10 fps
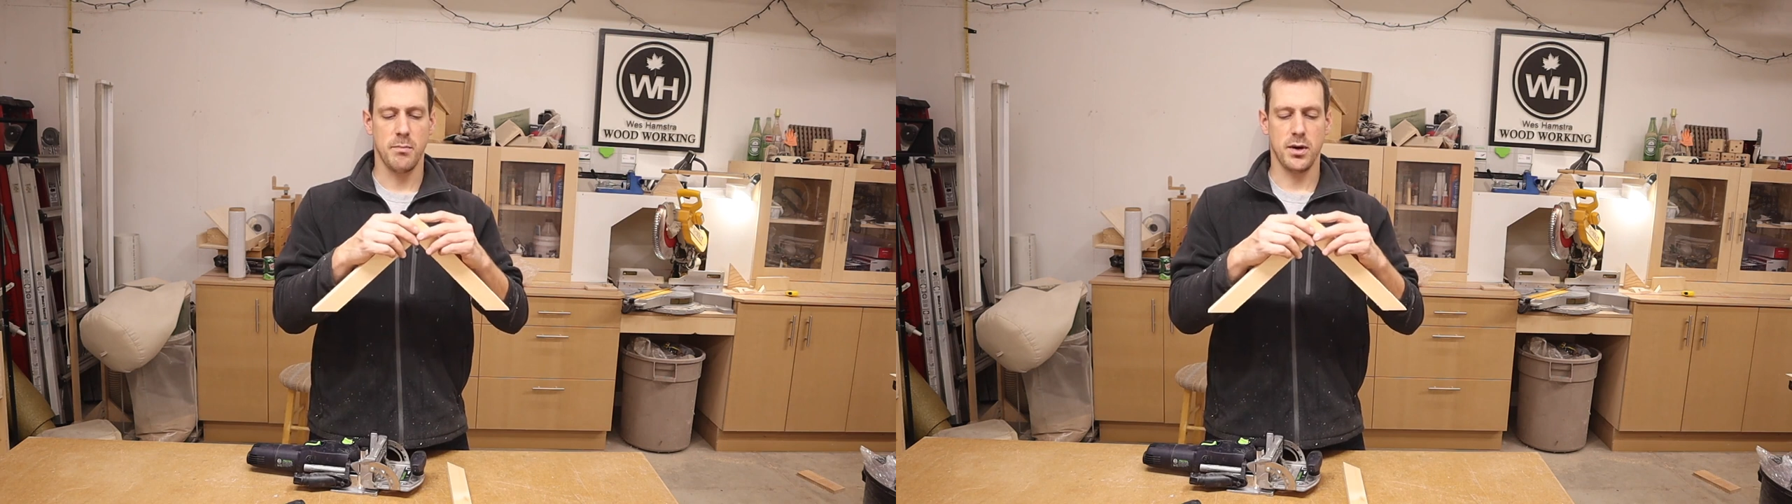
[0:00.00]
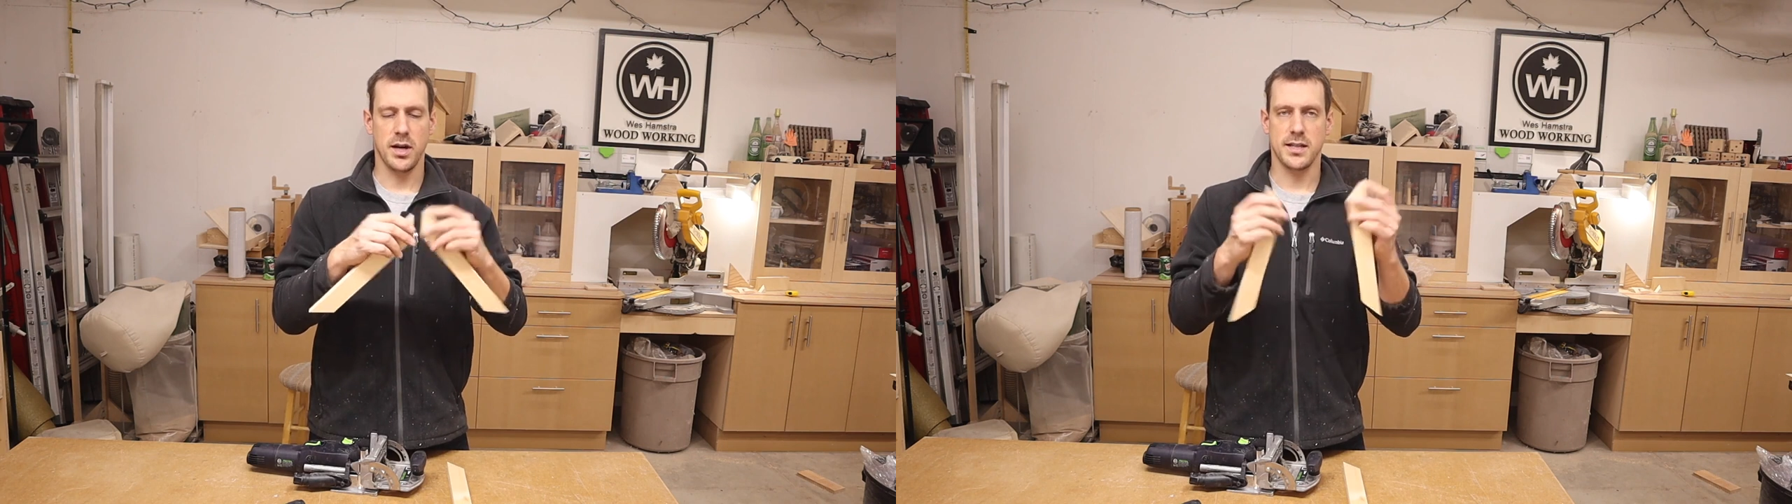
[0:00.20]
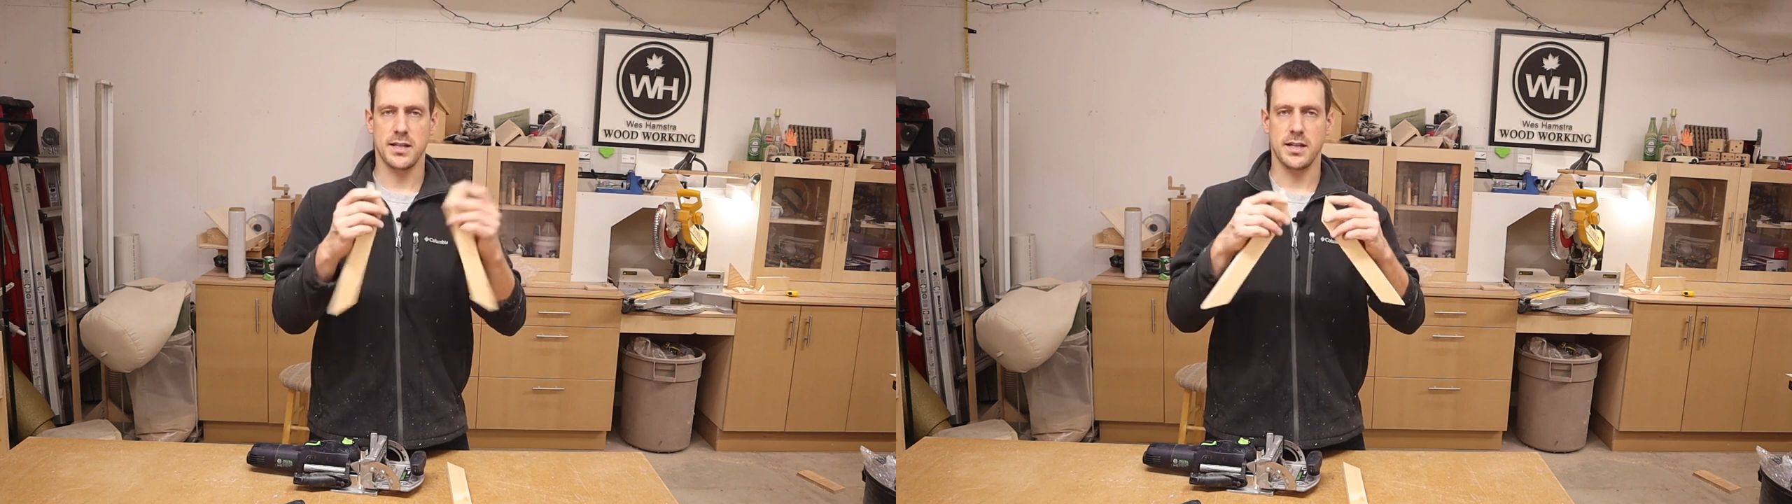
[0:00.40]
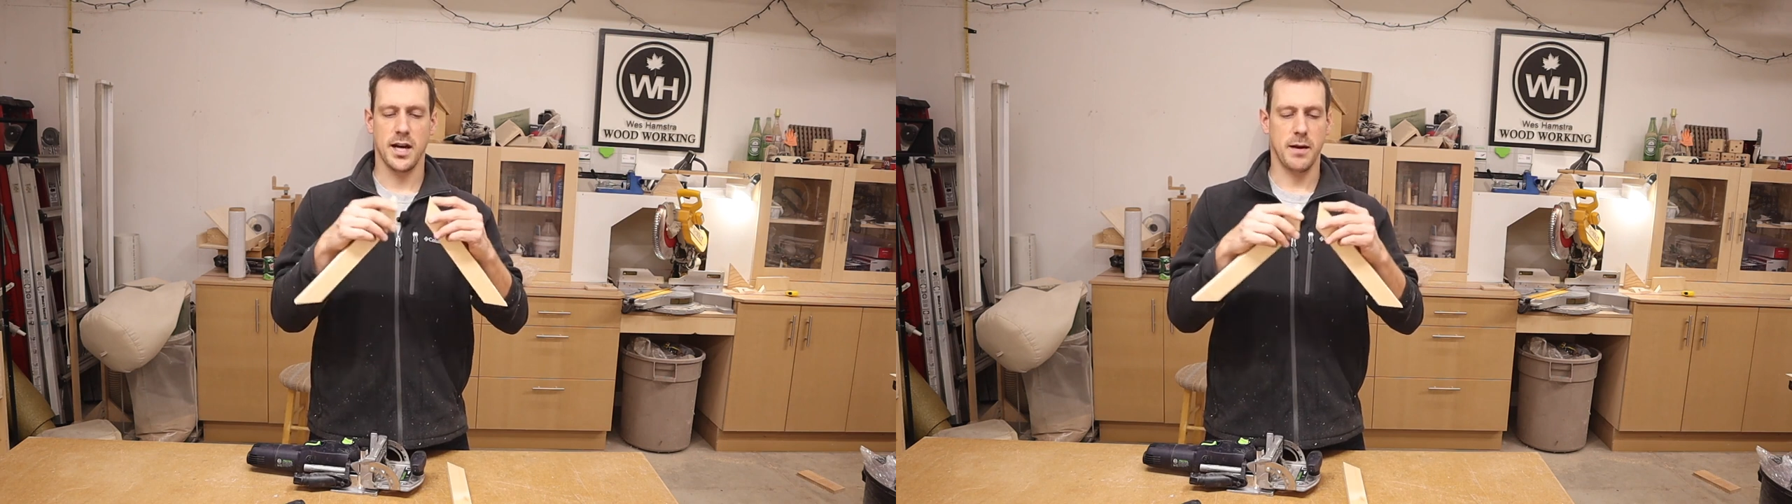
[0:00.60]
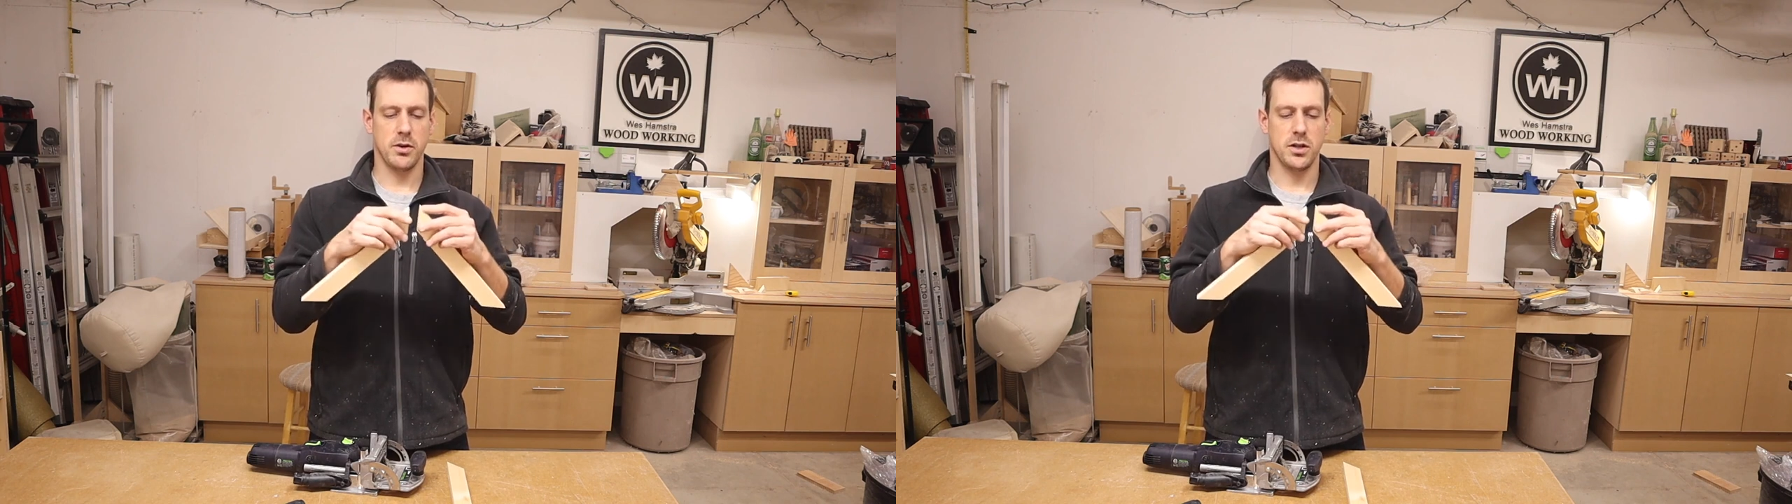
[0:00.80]
but
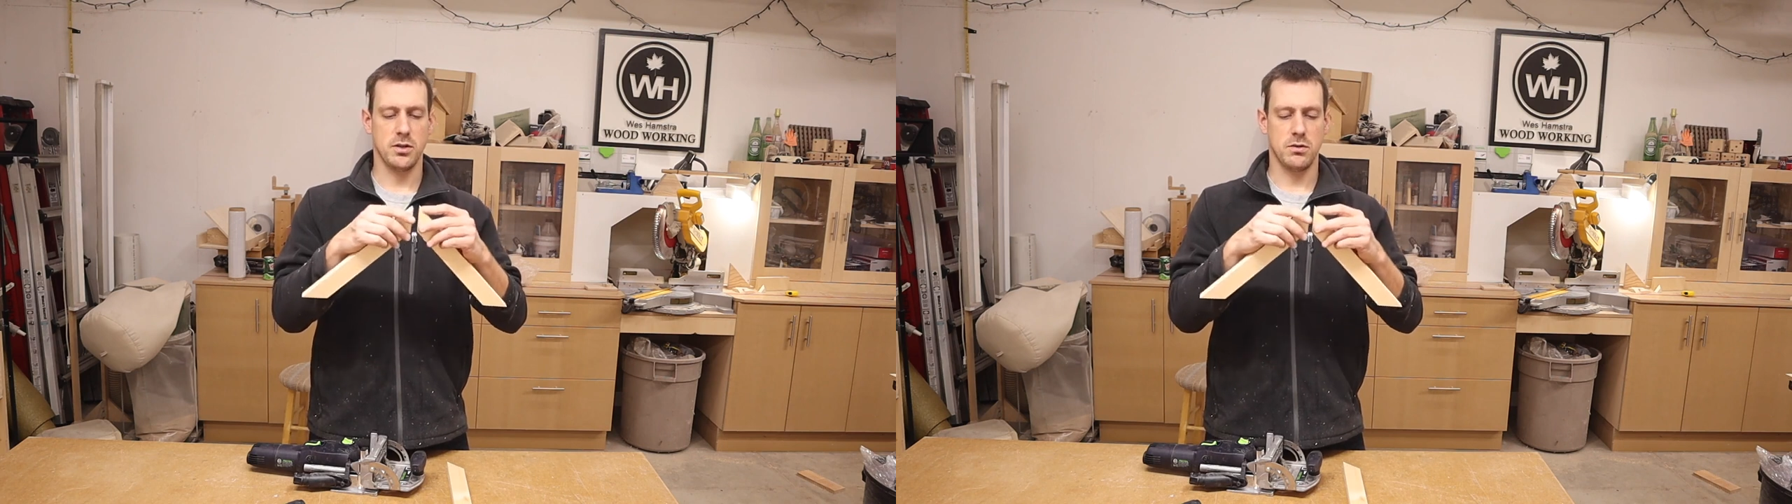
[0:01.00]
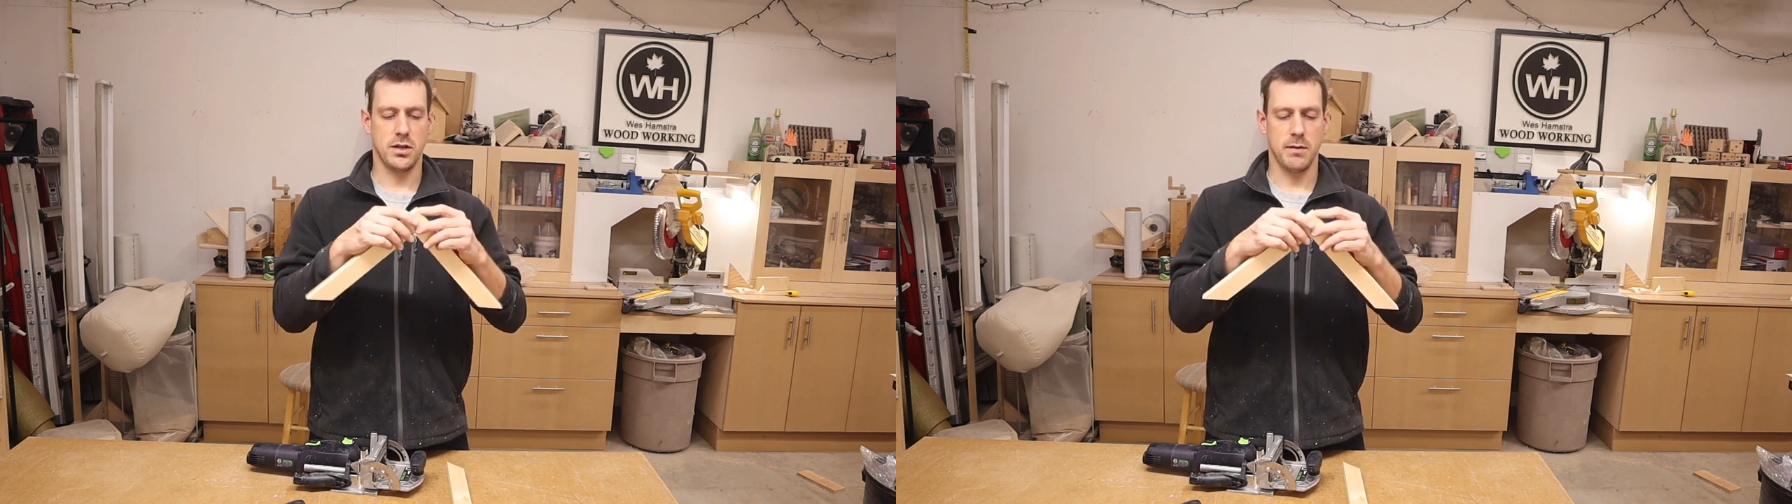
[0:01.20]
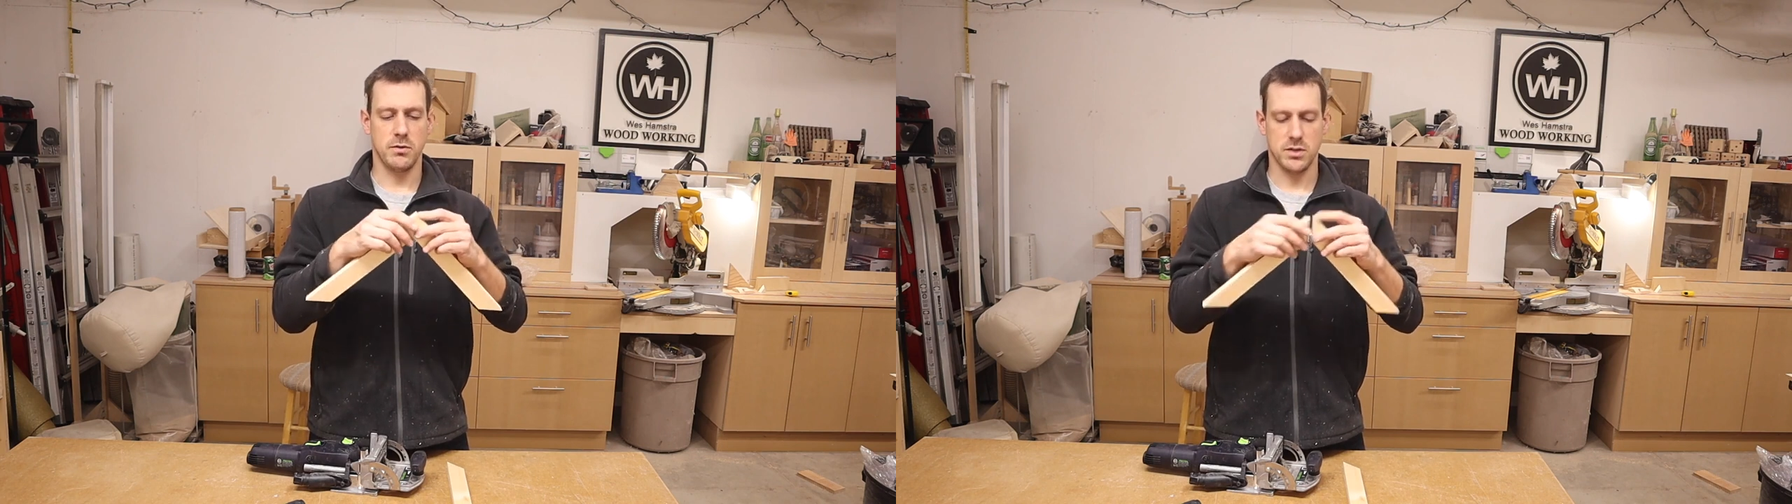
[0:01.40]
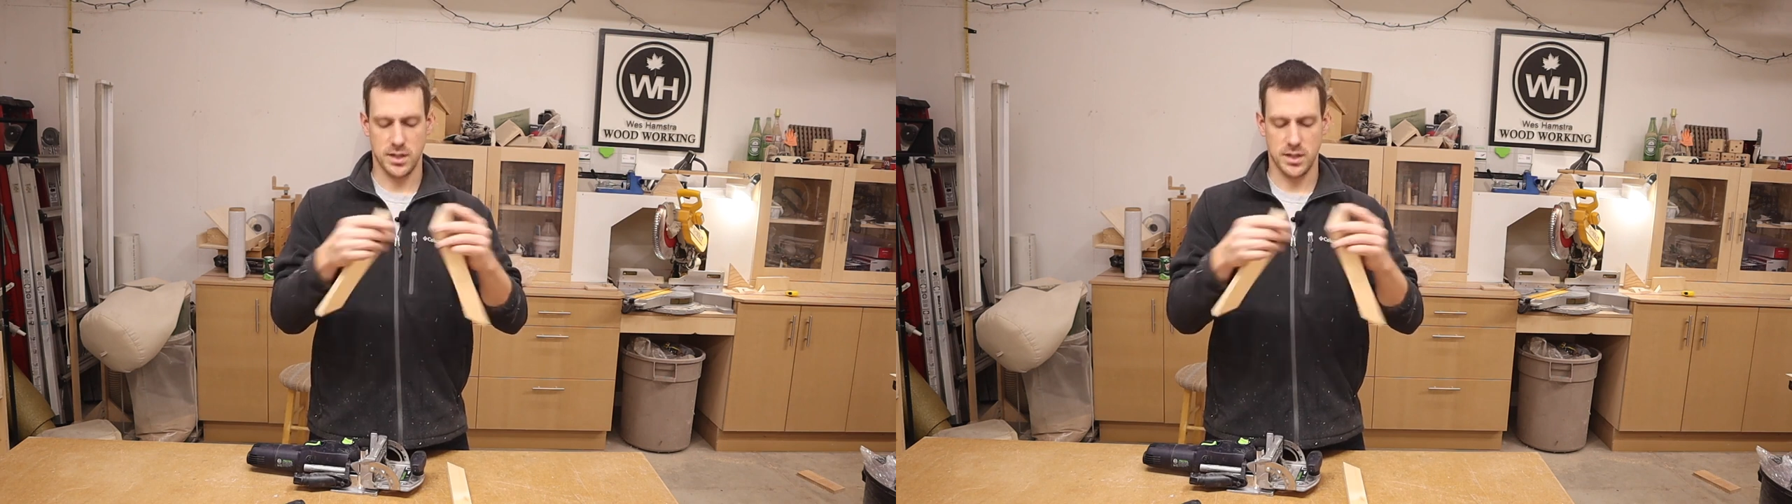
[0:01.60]
I'm going to do dominoes